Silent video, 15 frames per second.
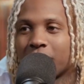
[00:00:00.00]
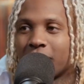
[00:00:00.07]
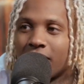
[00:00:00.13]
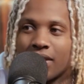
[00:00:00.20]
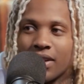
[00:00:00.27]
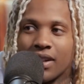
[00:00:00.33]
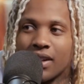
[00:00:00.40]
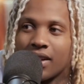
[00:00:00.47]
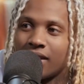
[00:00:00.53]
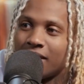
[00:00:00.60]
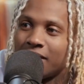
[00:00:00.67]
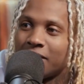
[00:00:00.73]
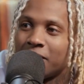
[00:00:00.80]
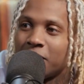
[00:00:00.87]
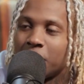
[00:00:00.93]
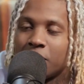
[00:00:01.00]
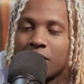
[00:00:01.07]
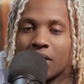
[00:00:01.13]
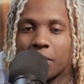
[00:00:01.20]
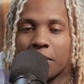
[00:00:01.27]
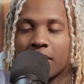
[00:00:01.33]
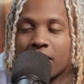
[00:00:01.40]
This is the talk
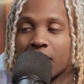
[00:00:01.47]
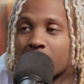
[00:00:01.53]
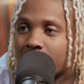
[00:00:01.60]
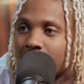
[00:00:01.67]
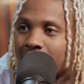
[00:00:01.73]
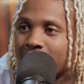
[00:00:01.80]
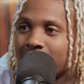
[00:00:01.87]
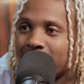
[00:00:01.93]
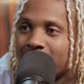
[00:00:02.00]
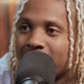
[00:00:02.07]
of the town, and nobody